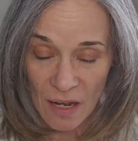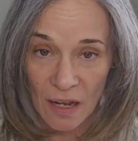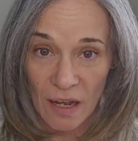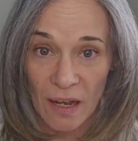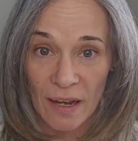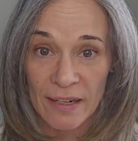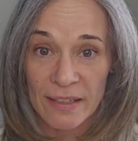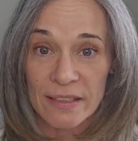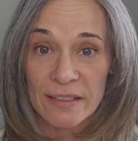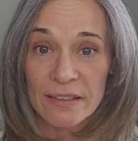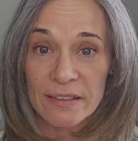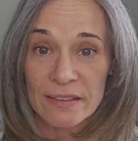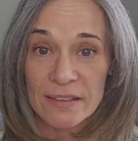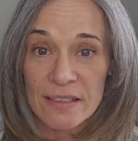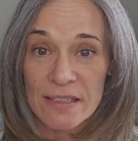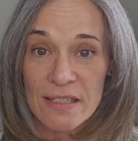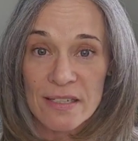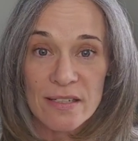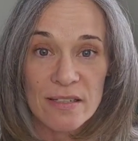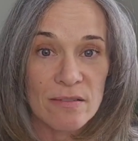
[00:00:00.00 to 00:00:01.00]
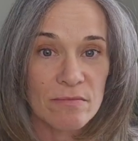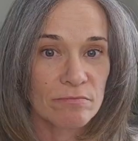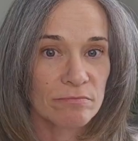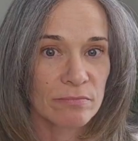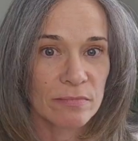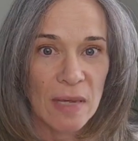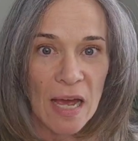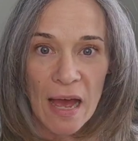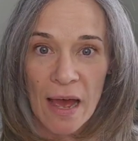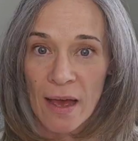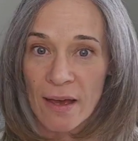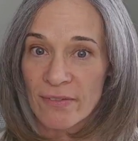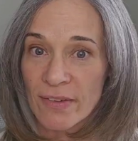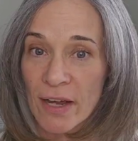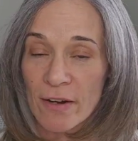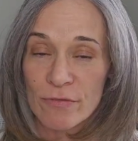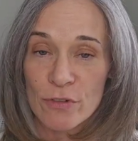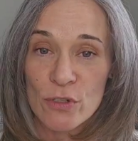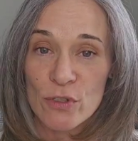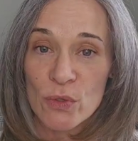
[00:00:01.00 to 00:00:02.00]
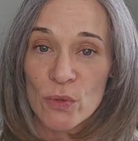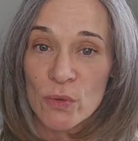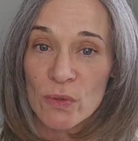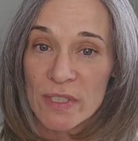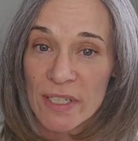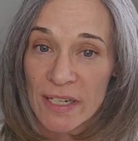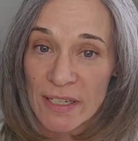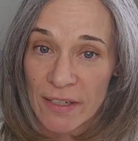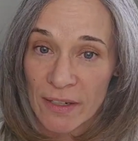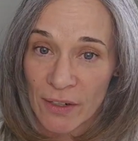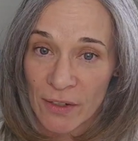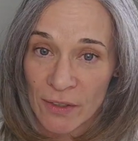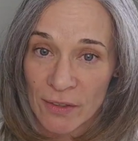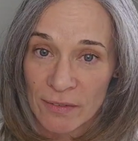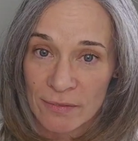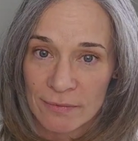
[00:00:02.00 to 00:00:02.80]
I could have after school daycare.